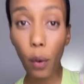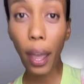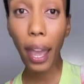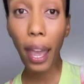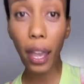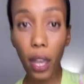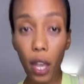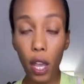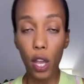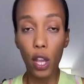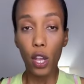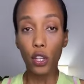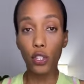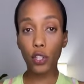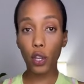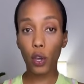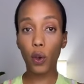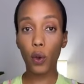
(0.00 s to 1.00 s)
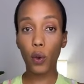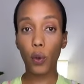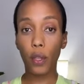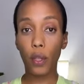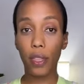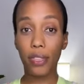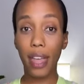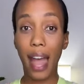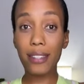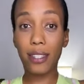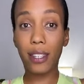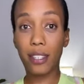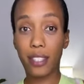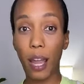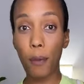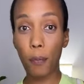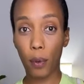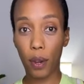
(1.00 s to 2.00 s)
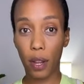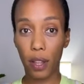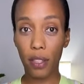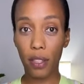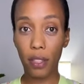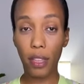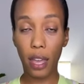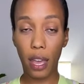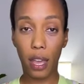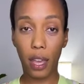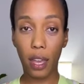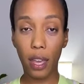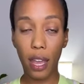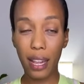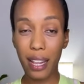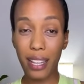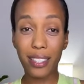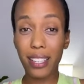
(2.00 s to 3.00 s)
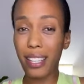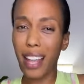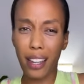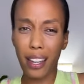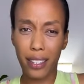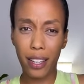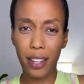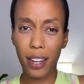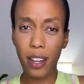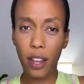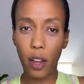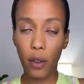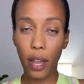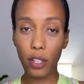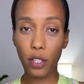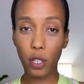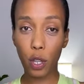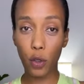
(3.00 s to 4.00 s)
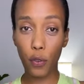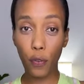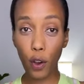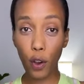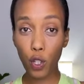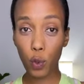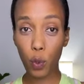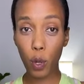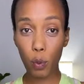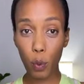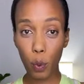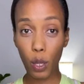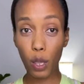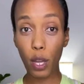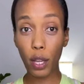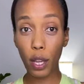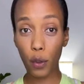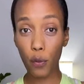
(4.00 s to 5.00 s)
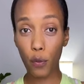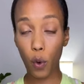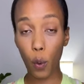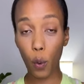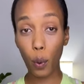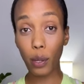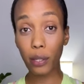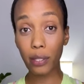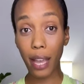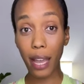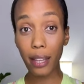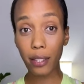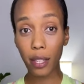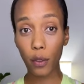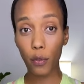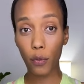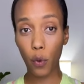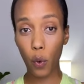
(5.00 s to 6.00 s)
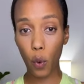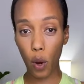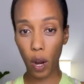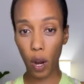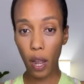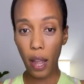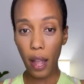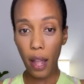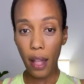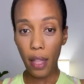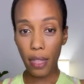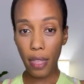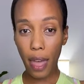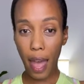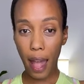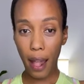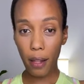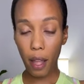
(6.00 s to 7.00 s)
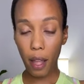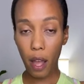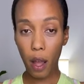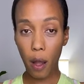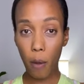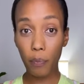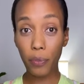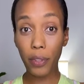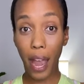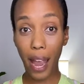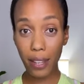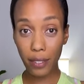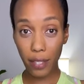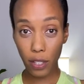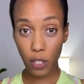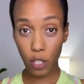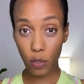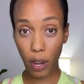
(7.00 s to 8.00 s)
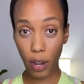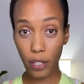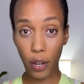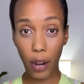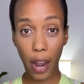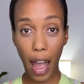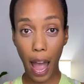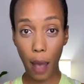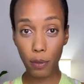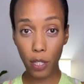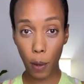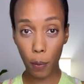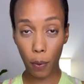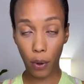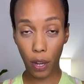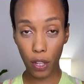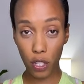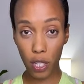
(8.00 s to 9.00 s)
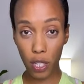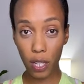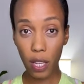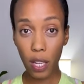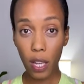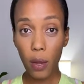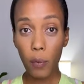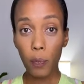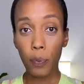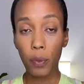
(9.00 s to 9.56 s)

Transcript: Okay, so that's a separate thing and it's connected. Okay, so the first one we're assessing for that diastasis recti or ab separation.